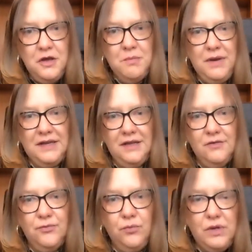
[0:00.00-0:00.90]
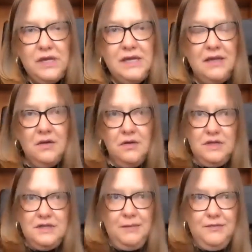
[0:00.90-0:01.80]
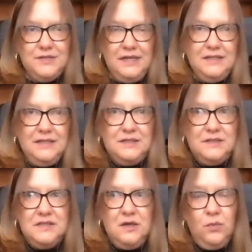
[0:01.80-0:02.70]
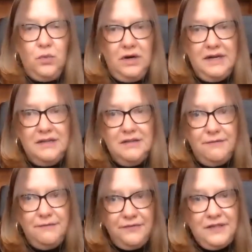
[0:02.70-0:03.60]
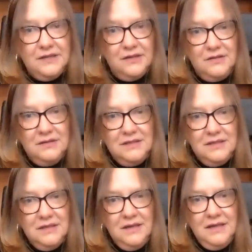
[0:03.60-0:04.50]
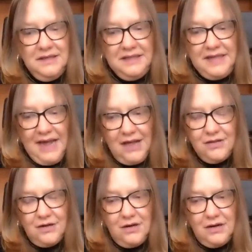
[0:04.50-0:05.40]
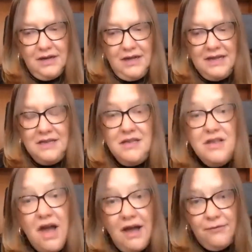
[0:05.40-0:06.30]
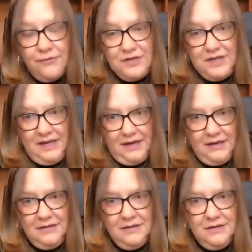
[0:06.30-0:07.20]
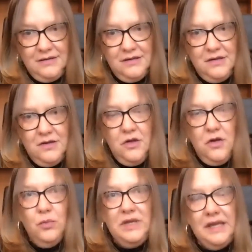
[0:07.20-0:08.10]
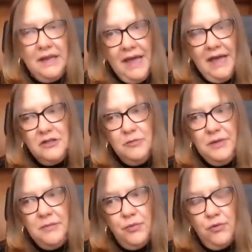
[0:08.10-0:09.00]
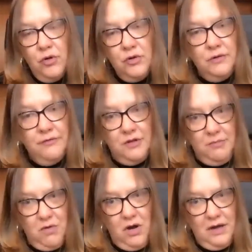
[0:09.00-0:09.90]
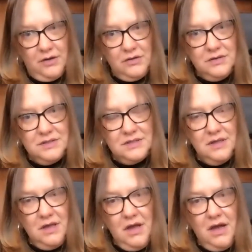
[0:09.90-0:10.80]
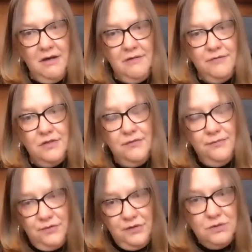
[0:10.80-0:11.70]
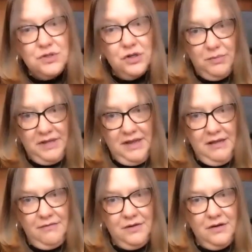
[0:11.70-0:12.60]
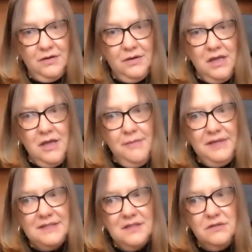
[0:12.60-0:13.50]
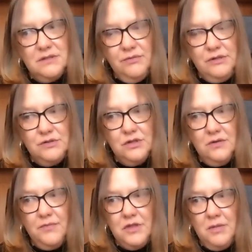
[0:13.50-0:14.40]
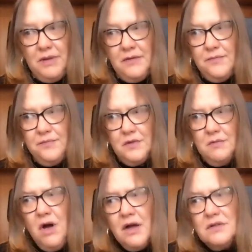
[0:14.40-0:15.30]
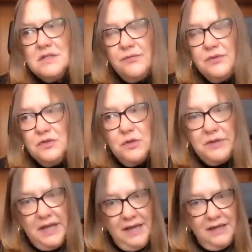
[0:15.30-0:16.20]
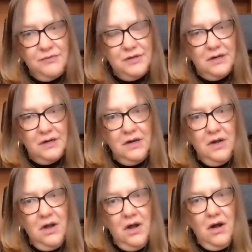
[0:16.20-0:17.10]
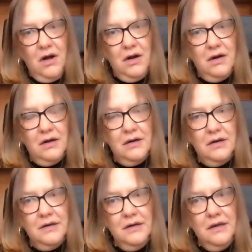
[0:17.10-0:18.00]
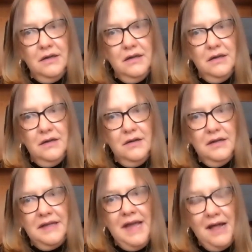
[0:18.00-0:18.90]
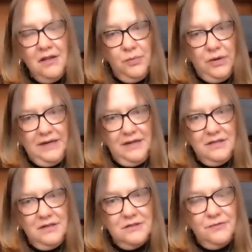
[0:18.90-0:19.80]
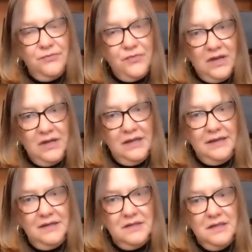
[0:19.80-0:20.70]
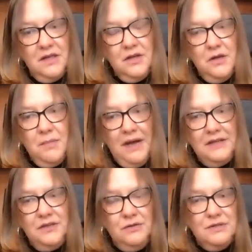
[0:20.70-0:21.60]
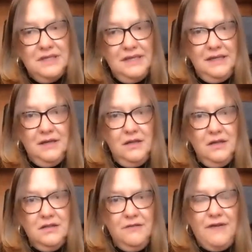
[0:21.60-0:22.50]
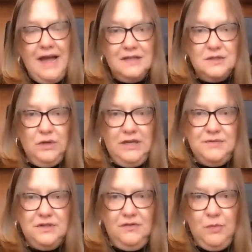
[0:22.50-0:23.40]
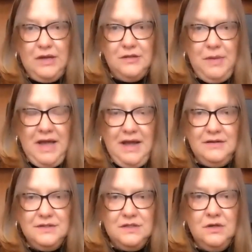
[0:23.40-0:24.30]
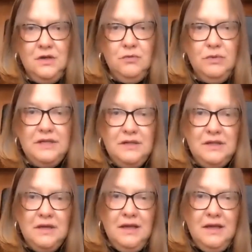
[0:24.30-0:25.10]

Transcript: But if we, the type of scientists that work in the field, gather enough data, we can help improve the models of the future behavior because those future the bit models of future behavior are calibrated they're defined by using the facts we observe about the past we